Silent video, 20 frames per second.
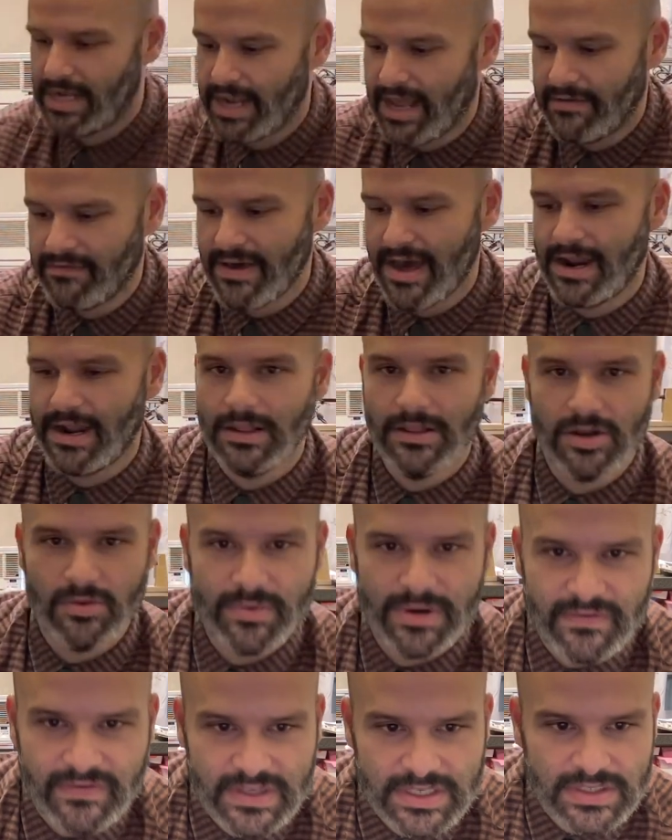I've got a little bit
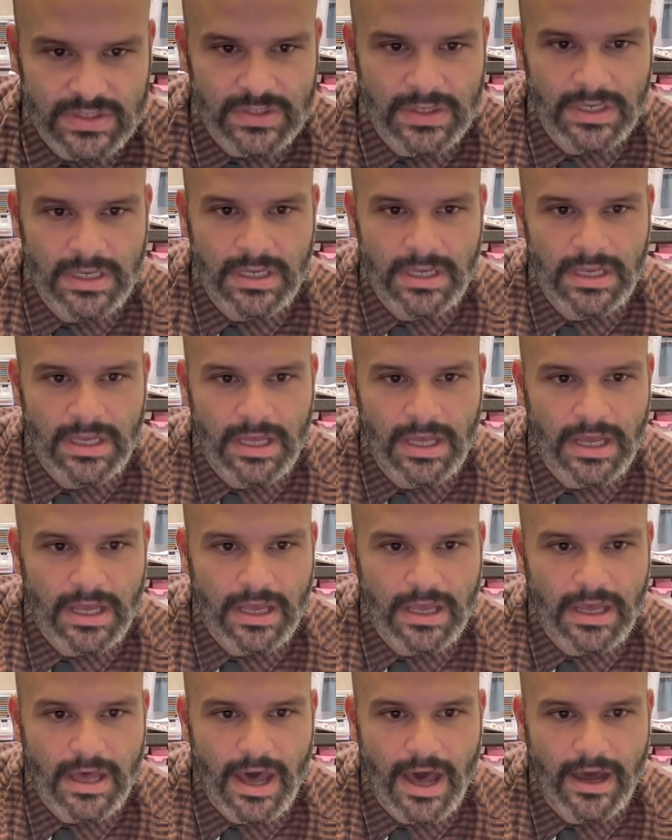of this
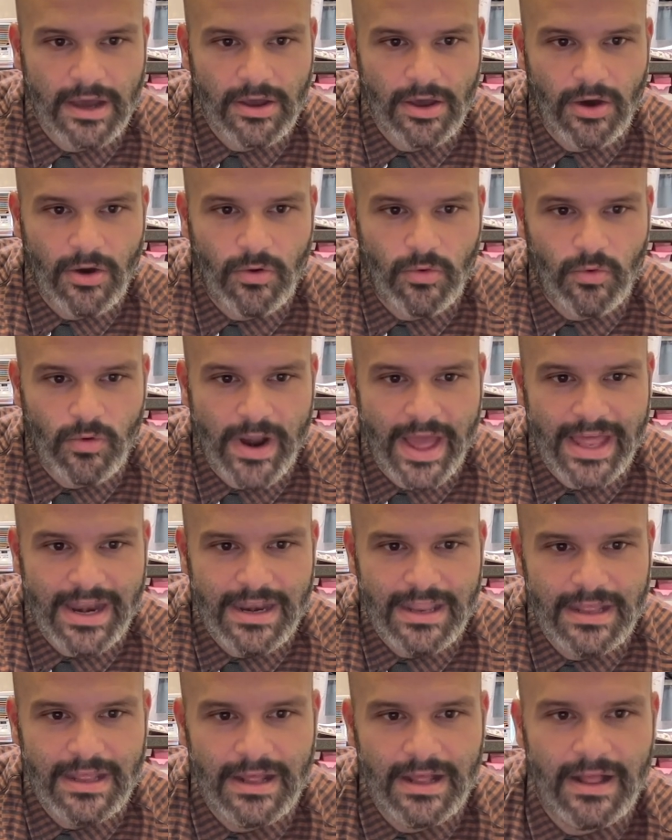Congo
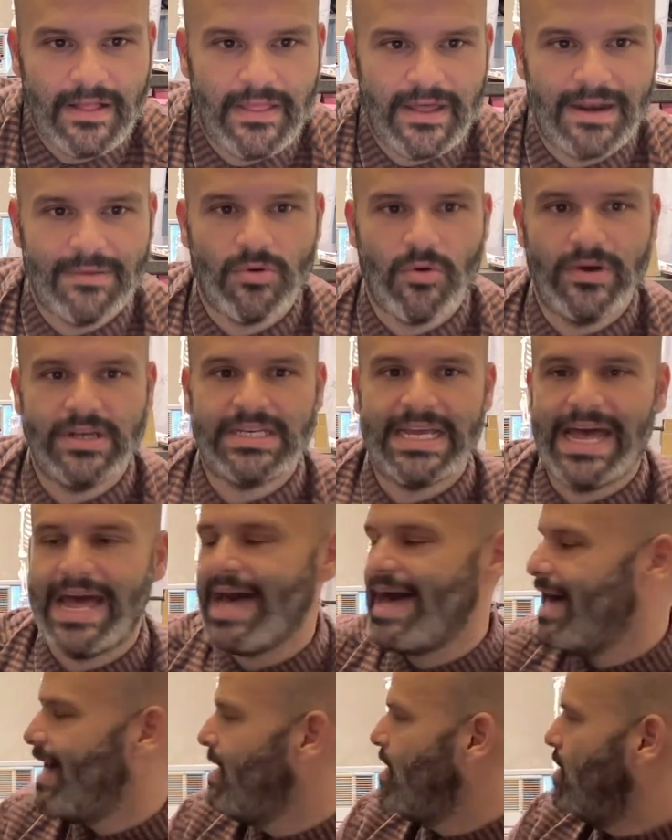red that I'm going to
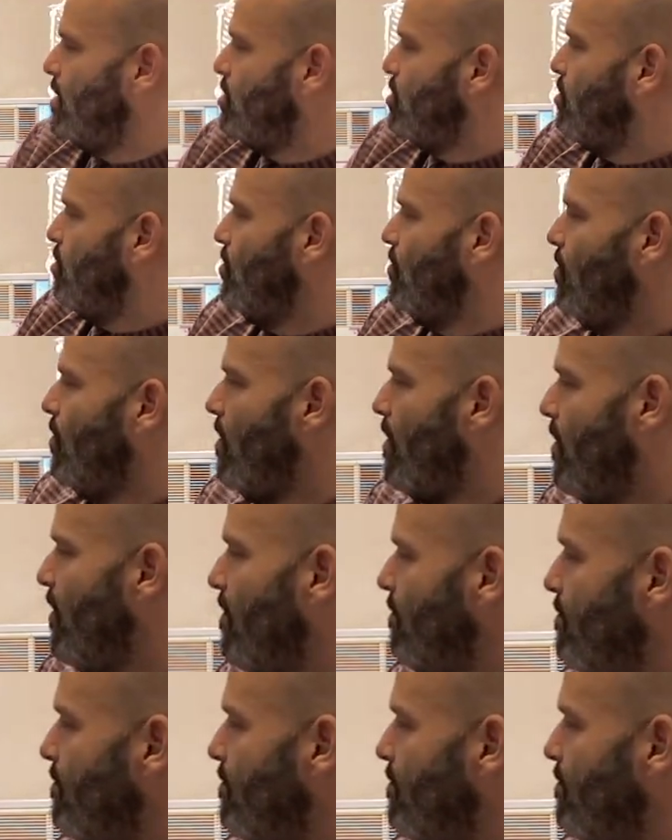add to the